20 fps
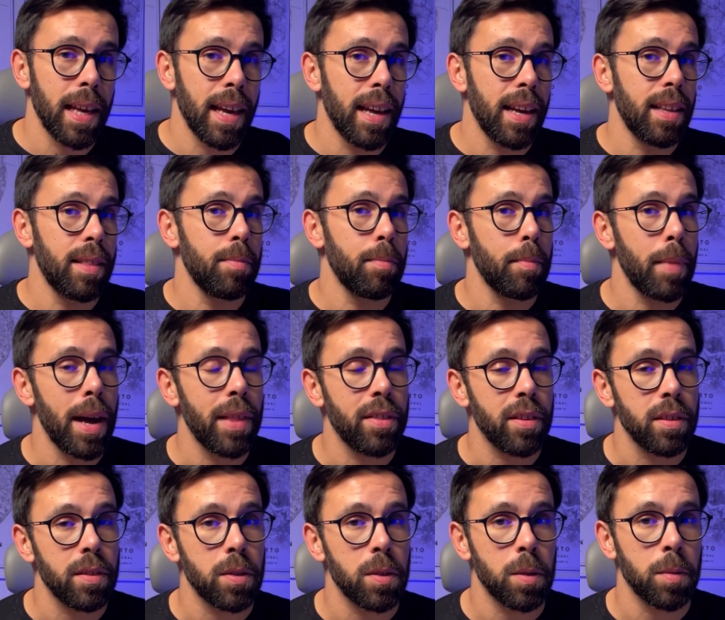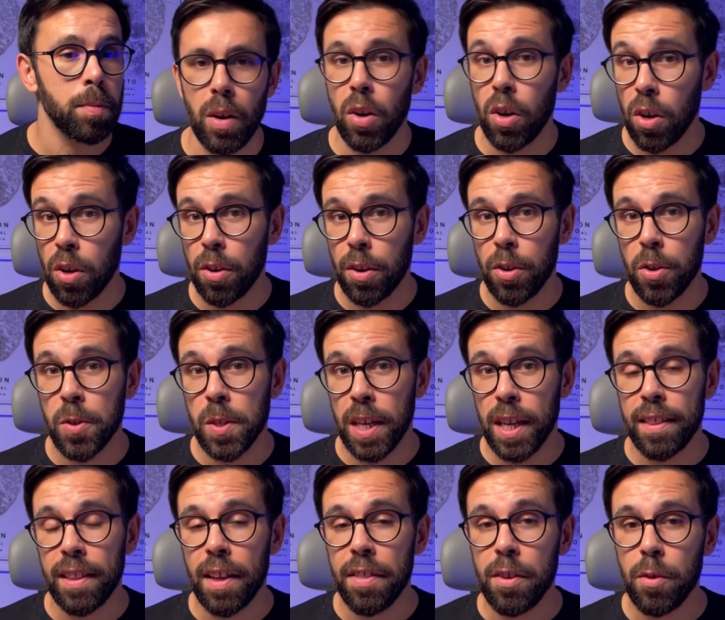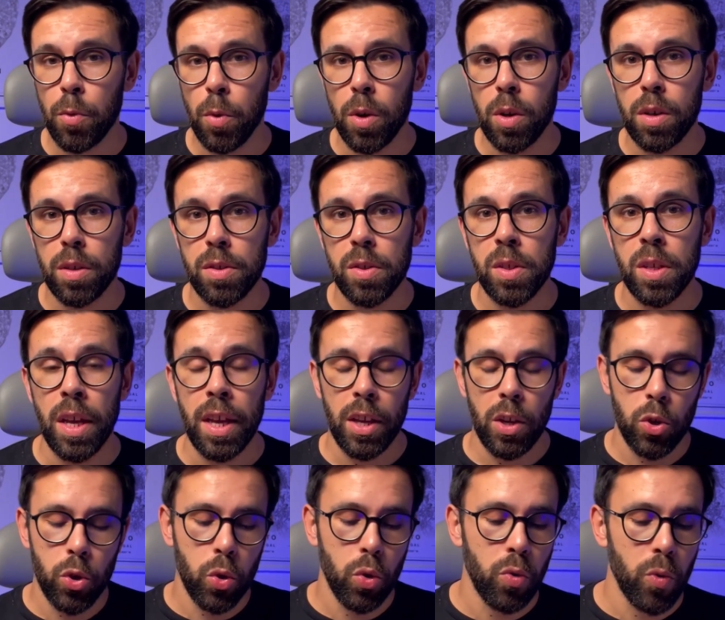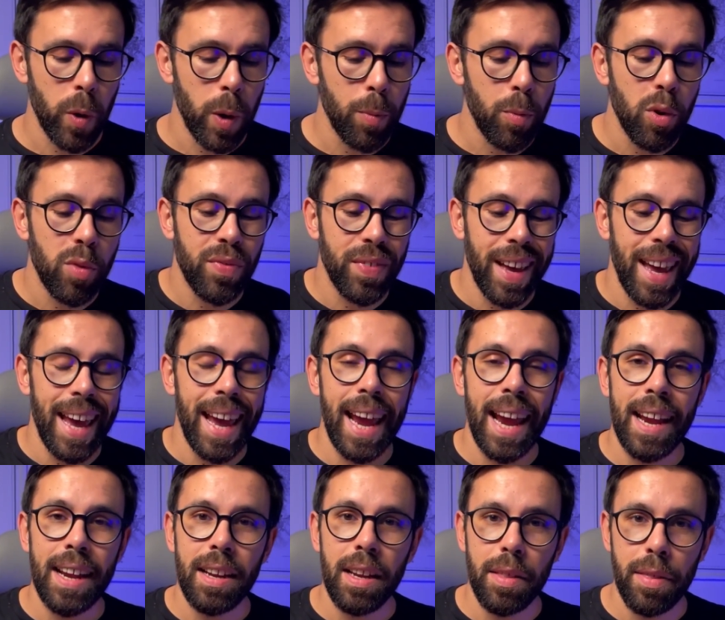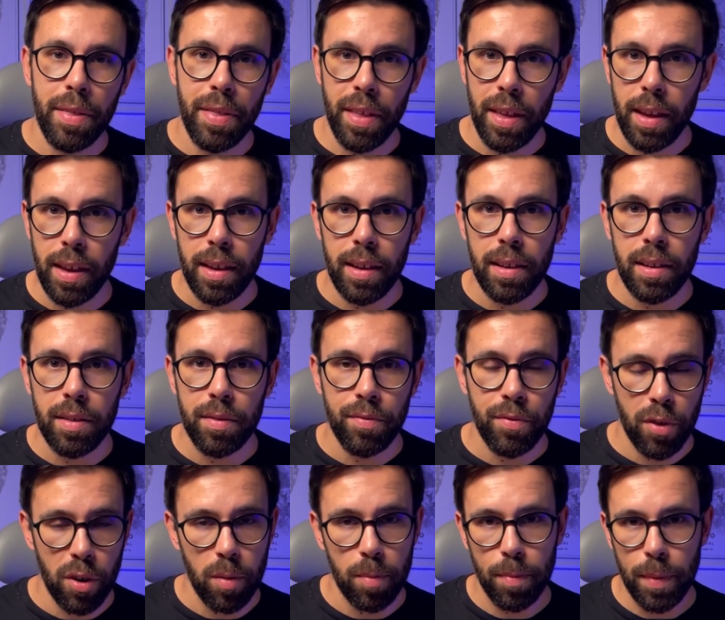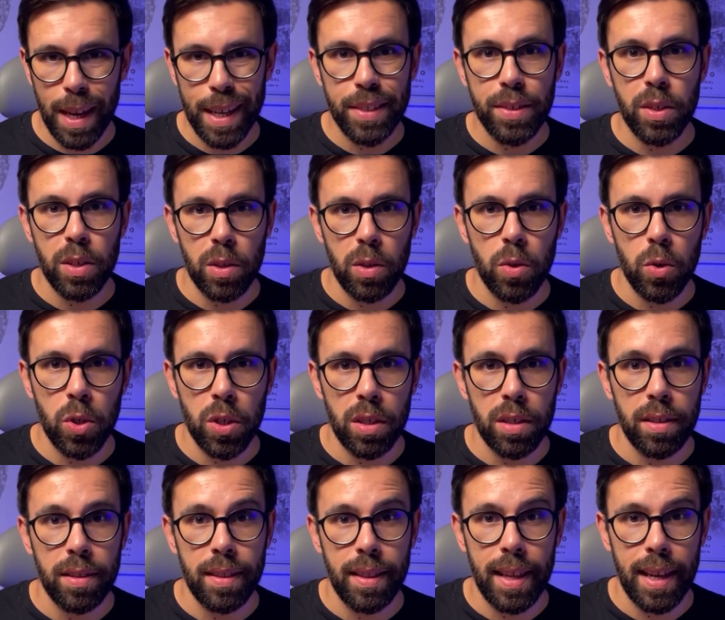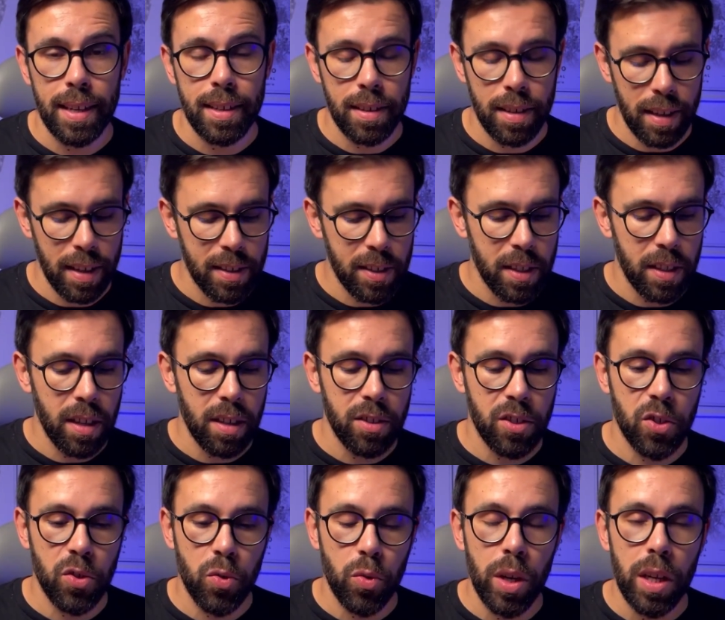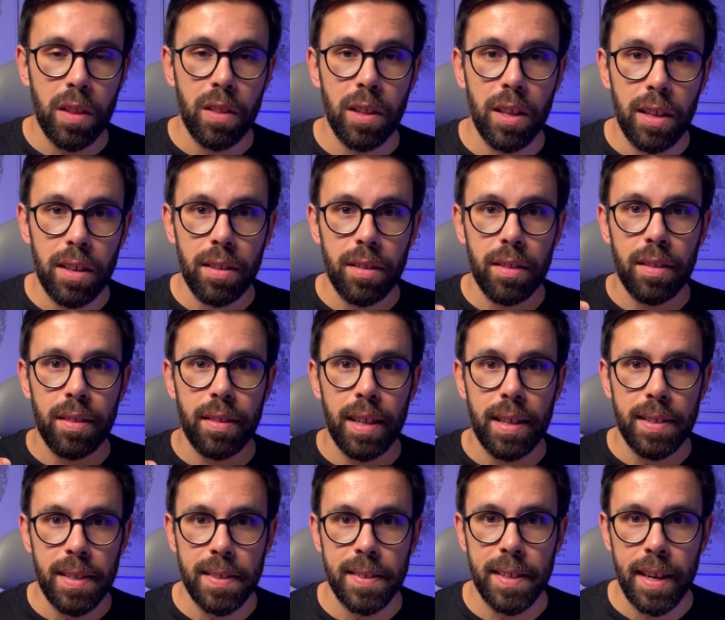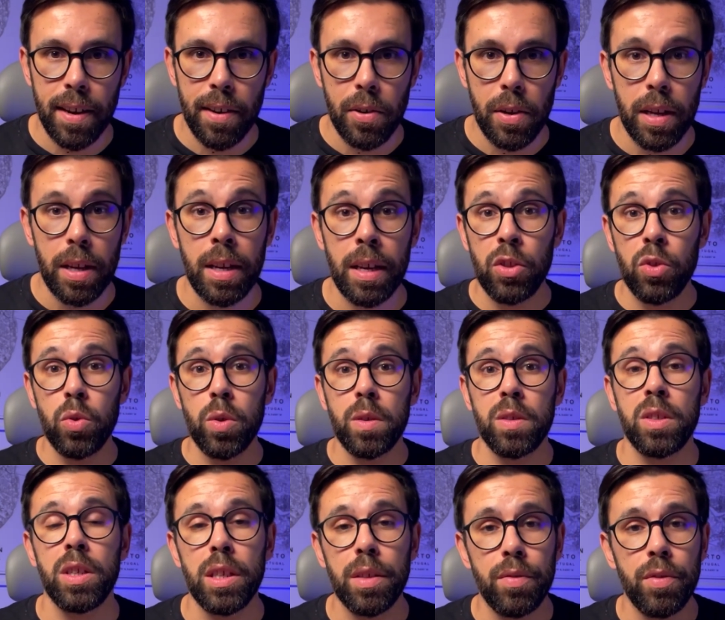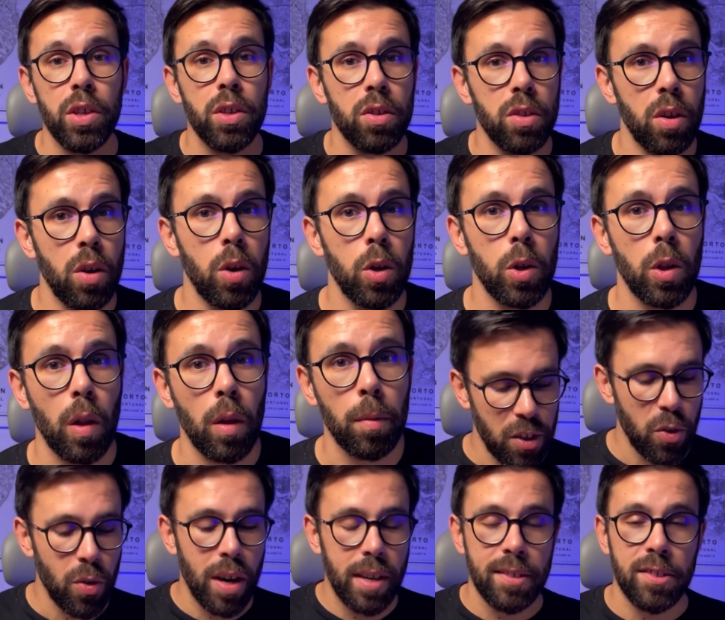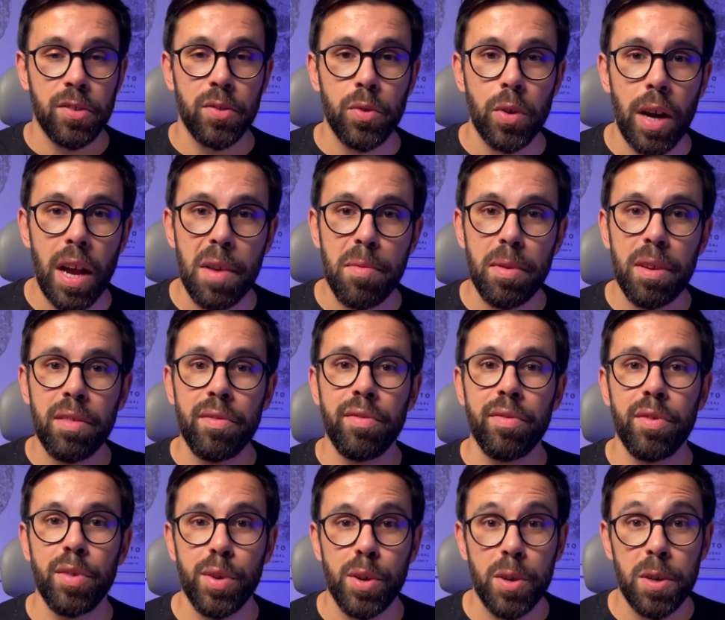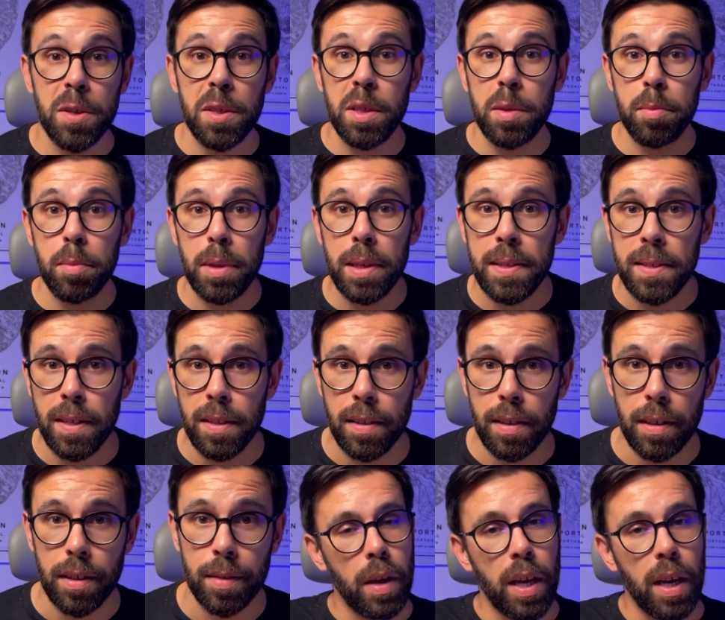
and methods. Or using in other words, you should remove anything from that solution that is not strictly necessary to achieve your goal. You are striving for simplicity.